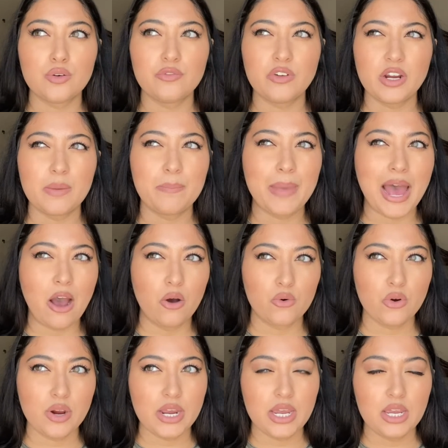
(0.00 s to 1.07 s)
very
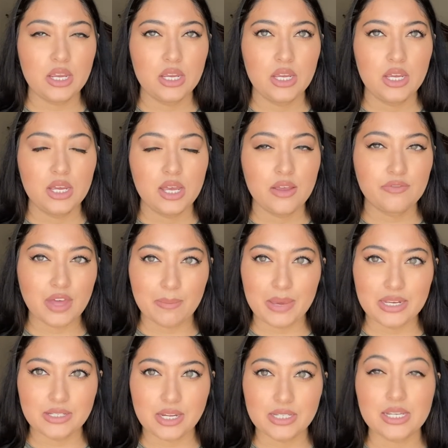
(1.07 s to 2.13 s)
powdery, if that
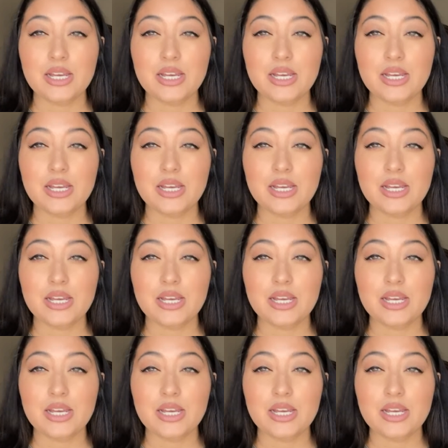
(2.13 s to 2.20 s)
makes sense.